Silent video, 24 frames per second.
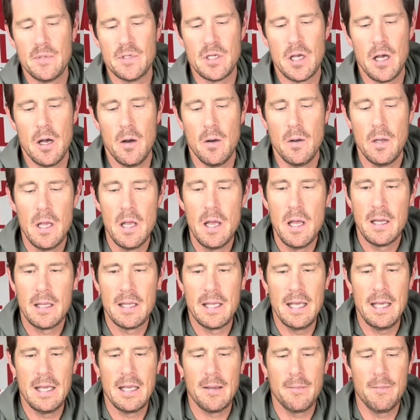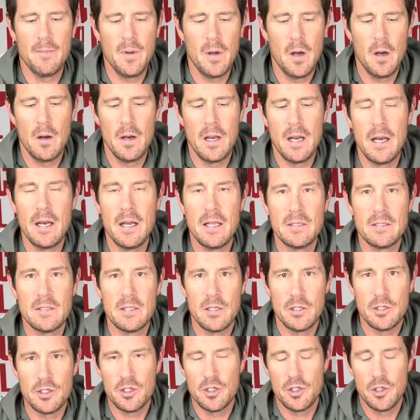So key component is
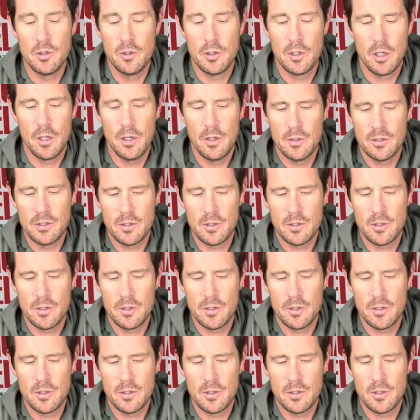this shoe goo.